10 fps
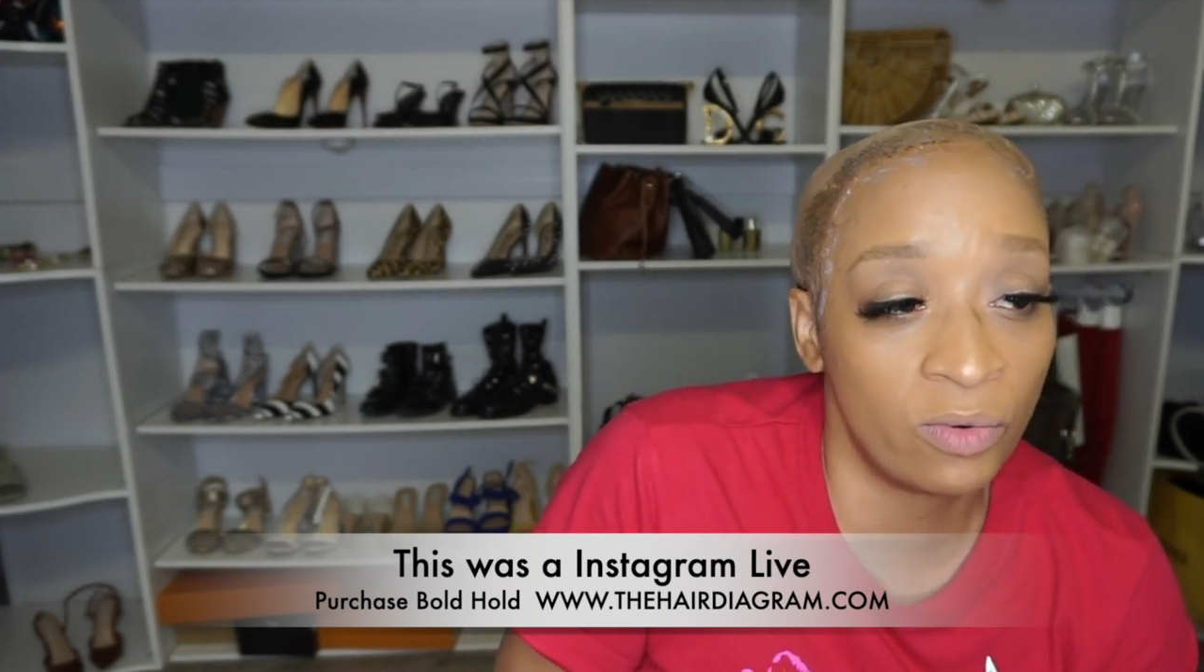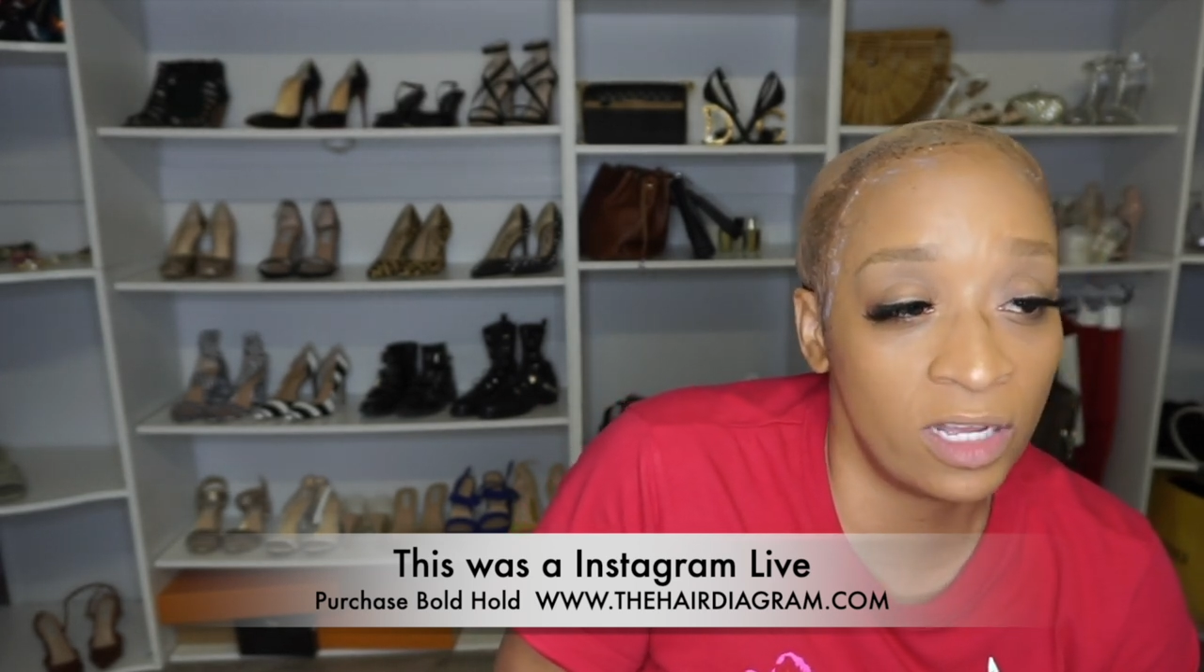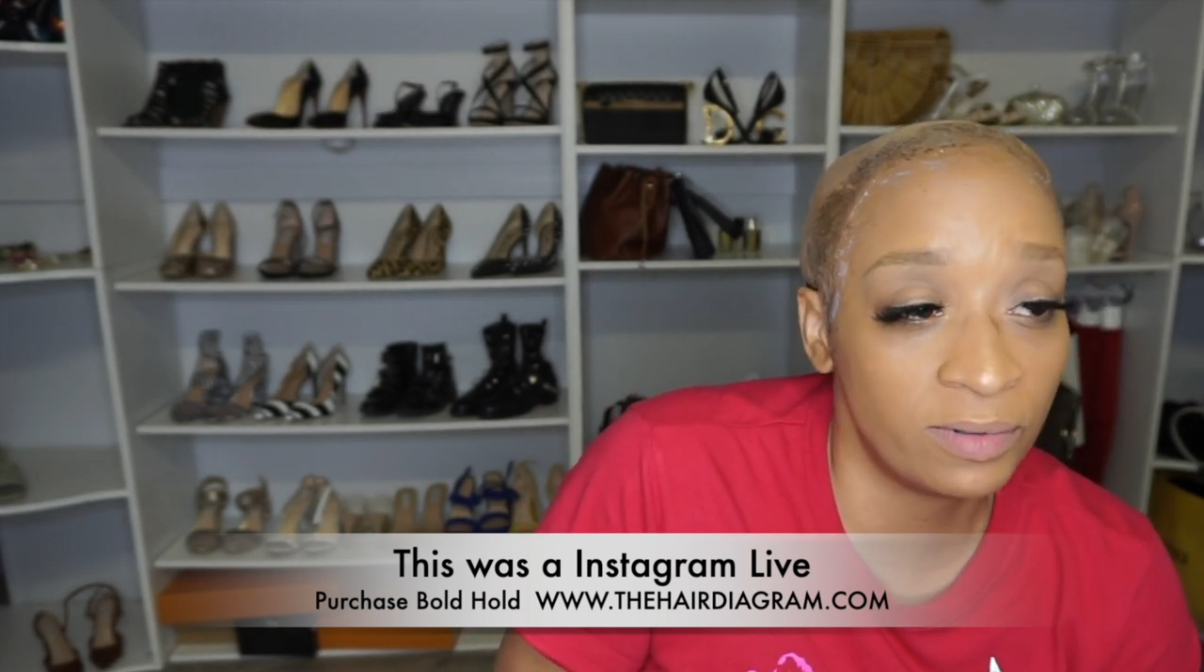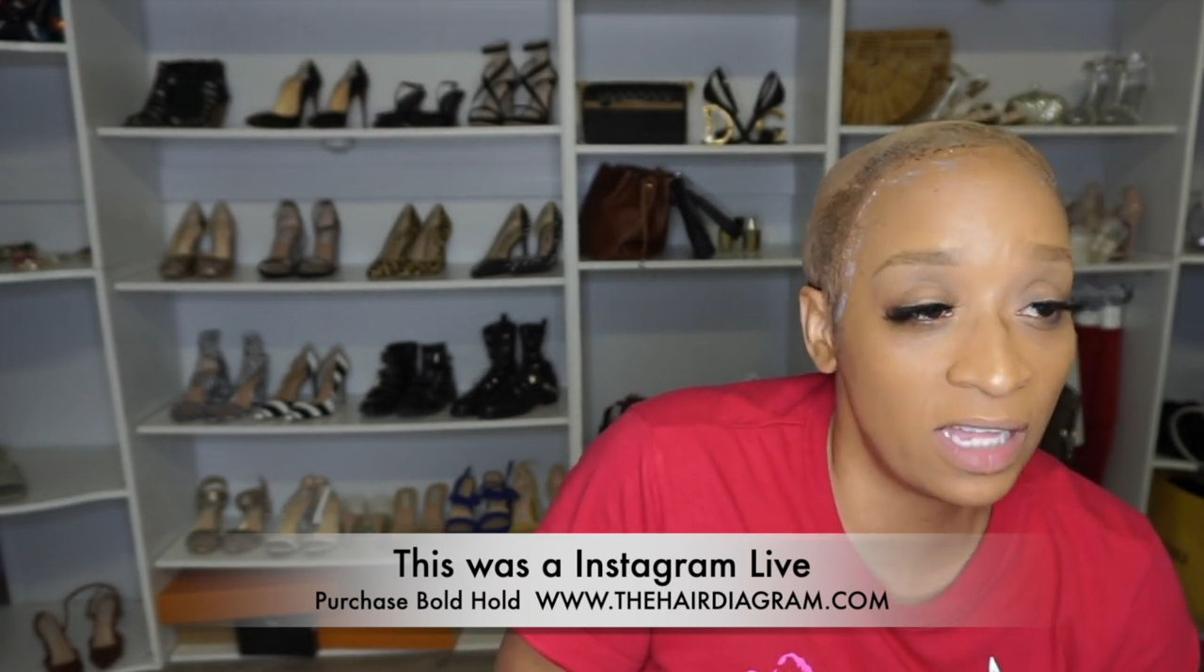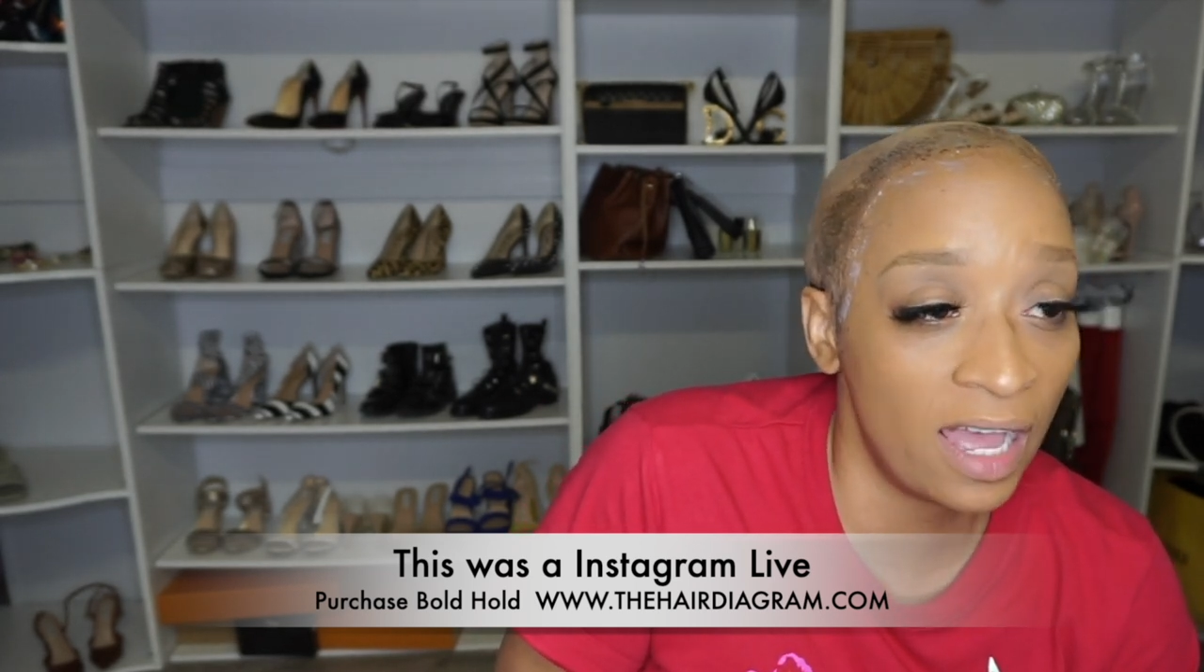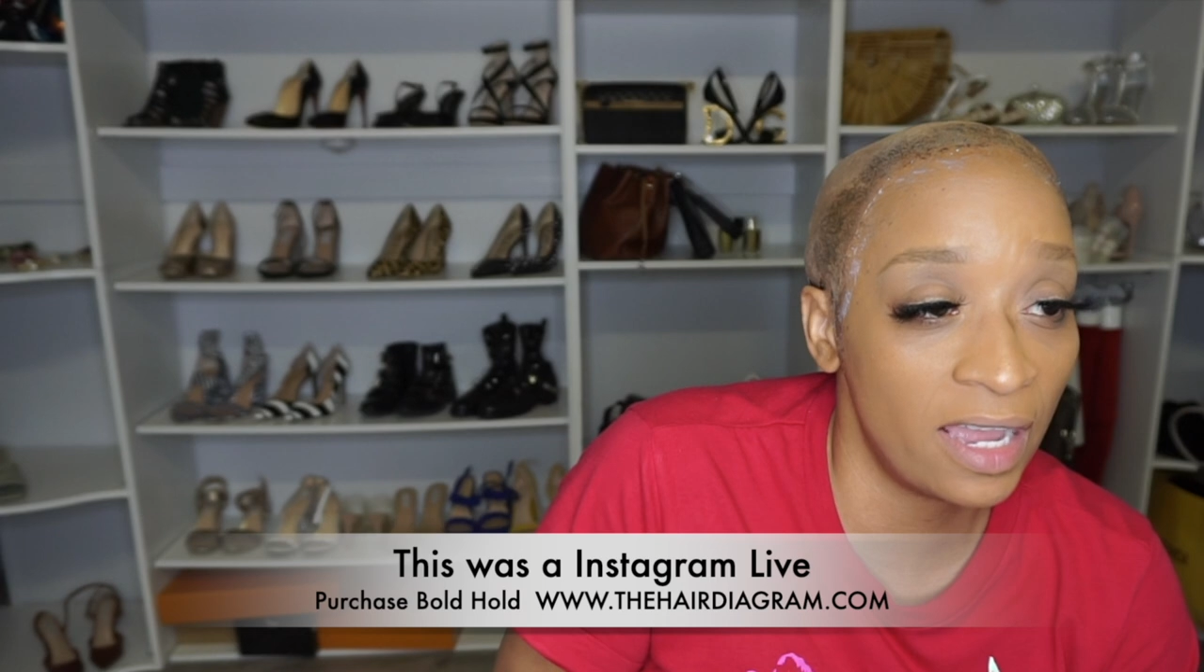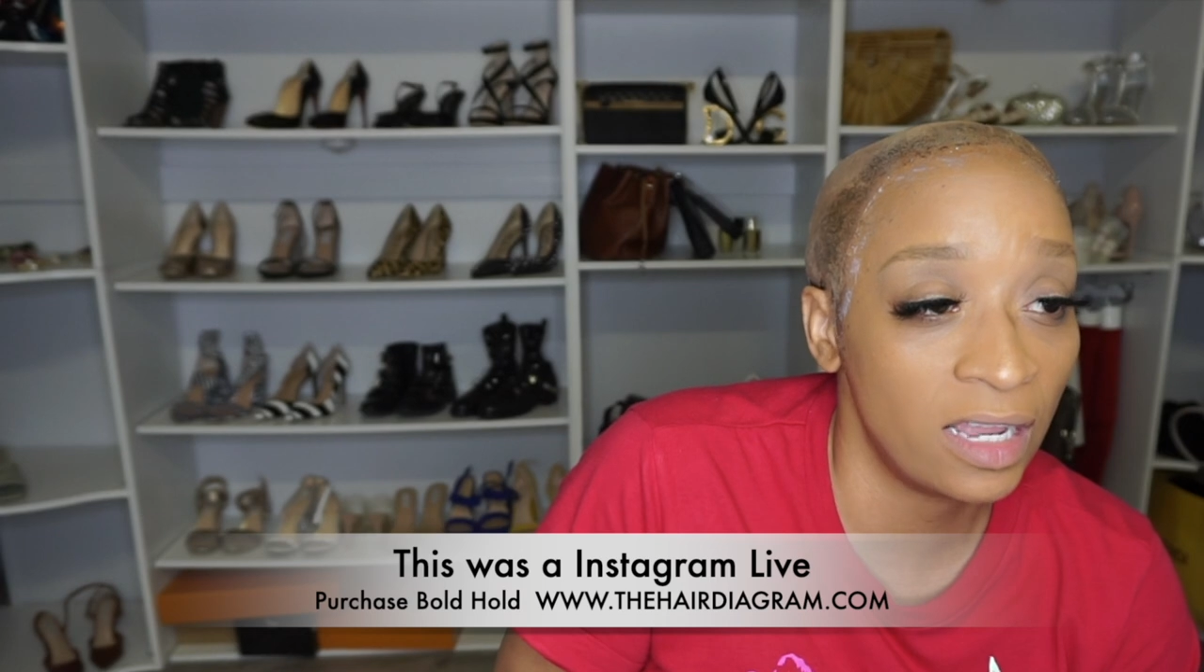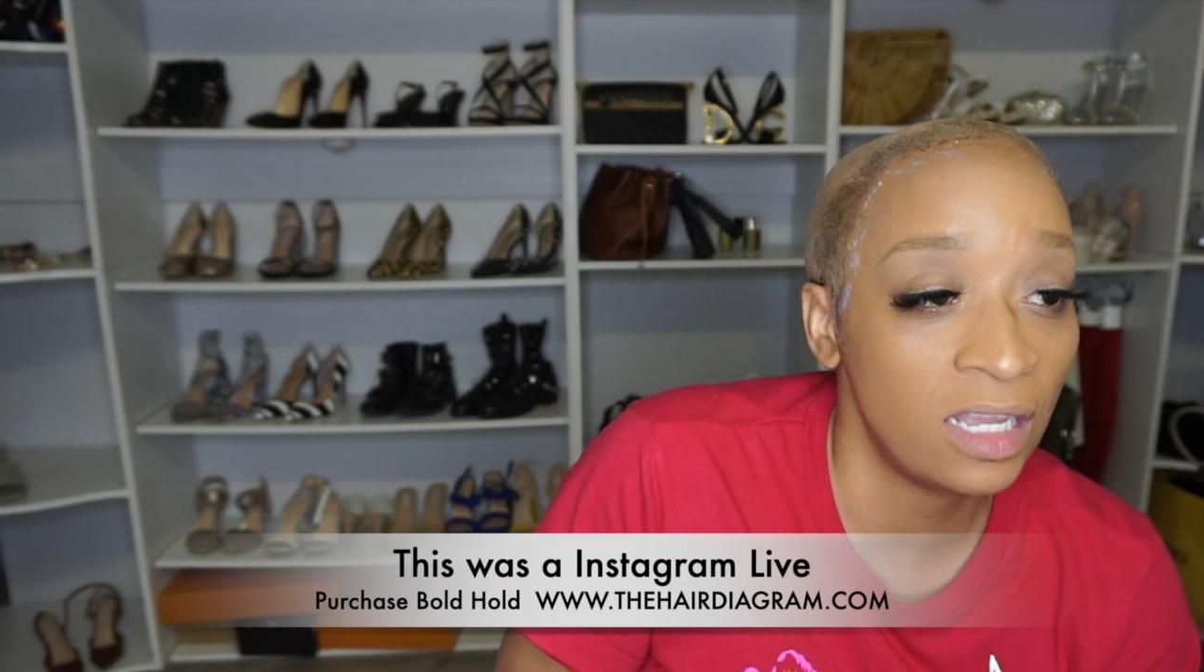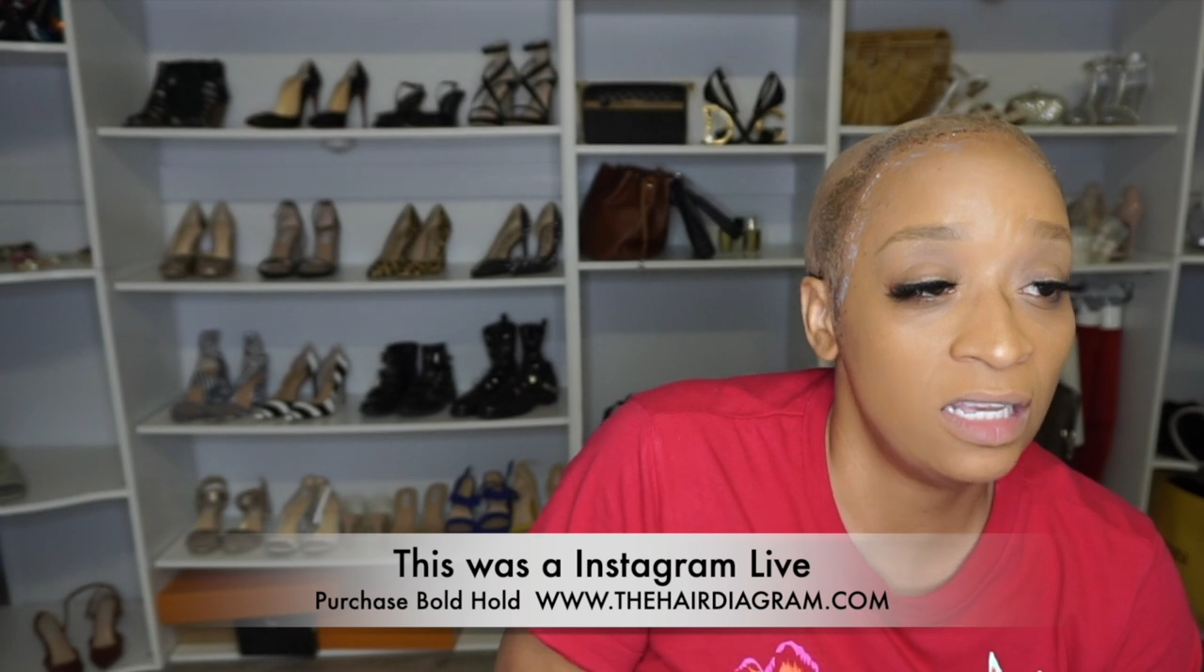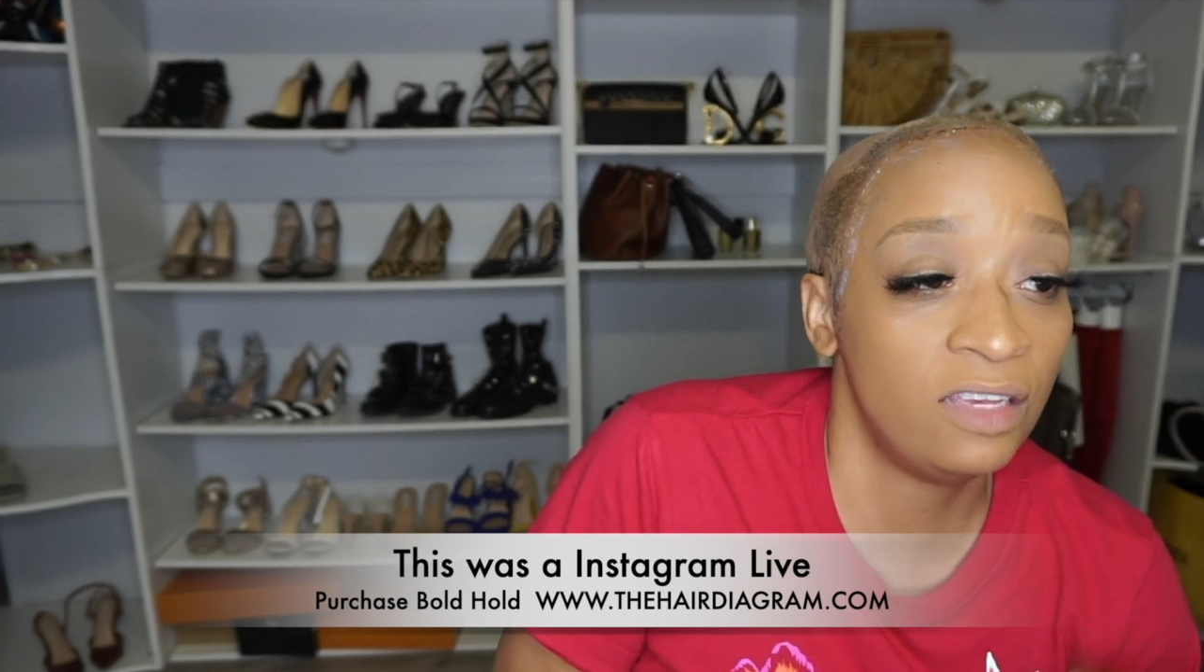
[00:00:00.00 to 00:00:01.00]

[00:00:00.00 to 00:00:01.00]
website.